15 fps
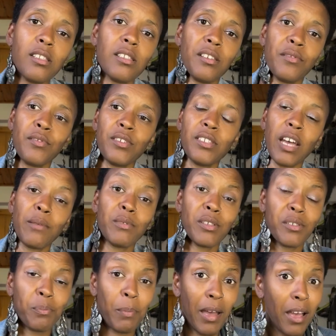different types
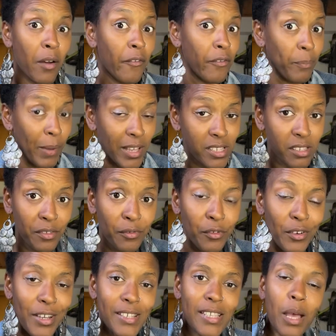of pasta, for
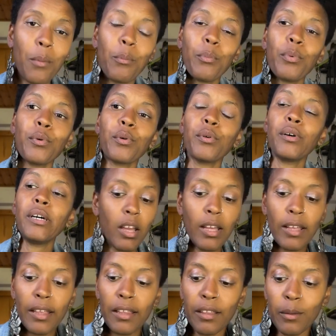example.
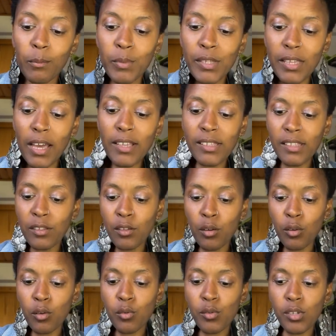Besides
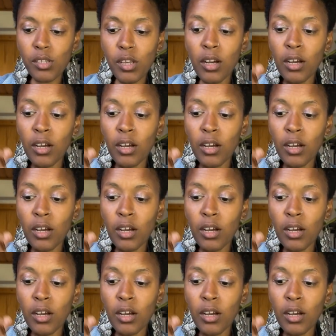those